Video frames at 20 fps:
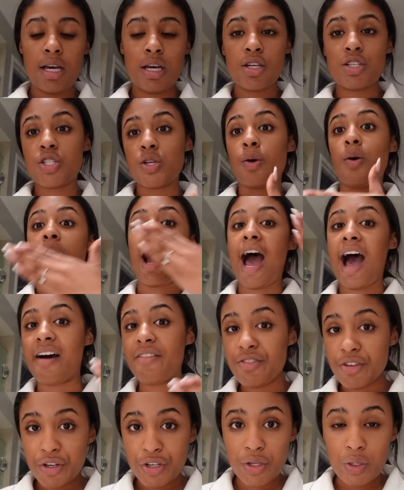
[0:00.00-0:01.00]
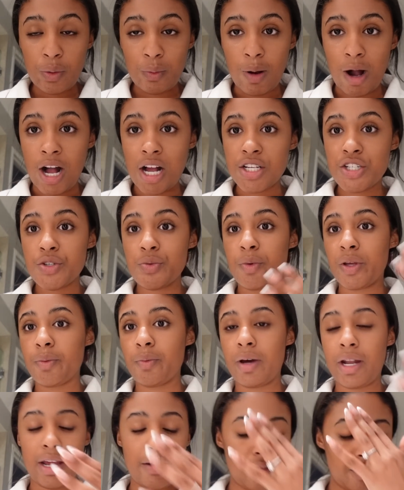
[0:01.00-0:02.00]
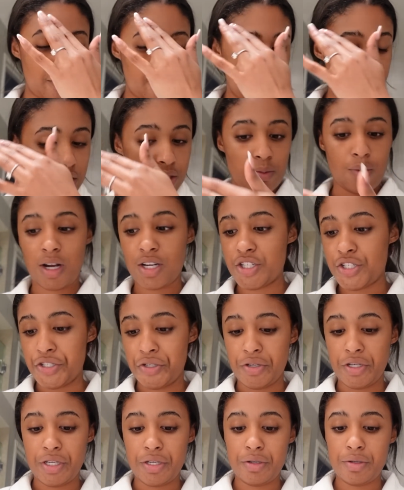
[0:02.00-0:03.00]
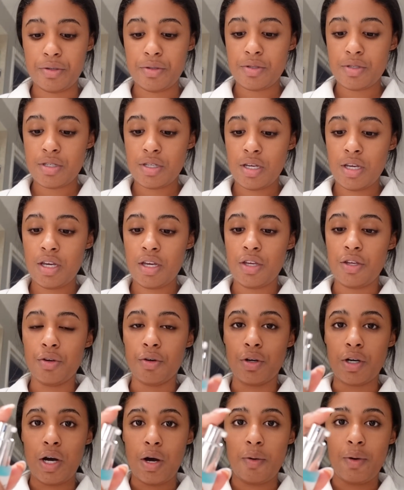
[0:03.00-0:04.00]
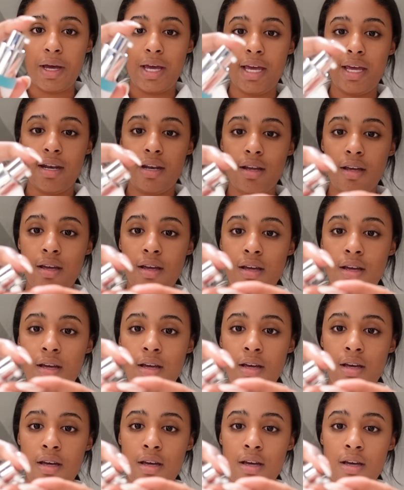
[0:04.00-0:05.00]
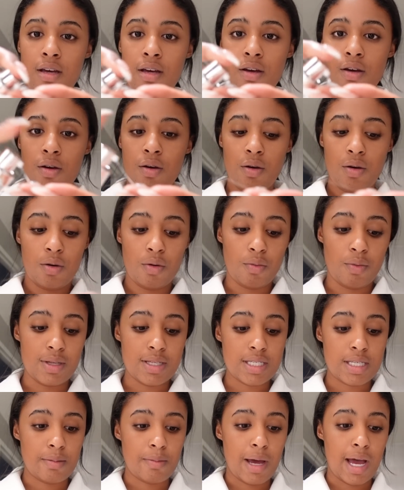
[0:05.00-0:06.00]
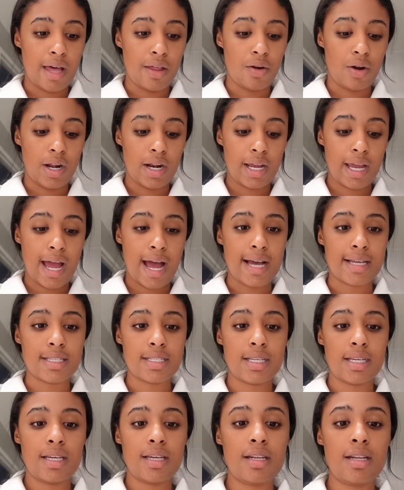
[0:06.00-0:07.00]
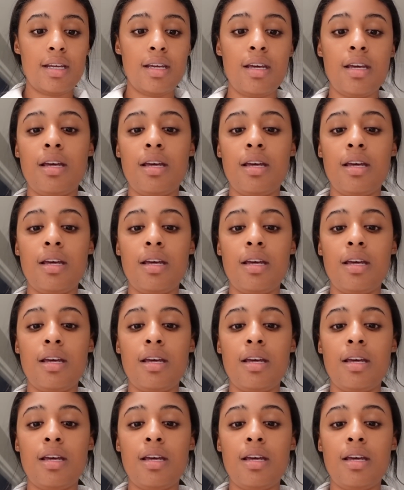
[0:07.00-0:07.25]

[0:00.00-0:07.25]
So after you wash with whatever face wash you use, you'll go in with some hyaluronic acid.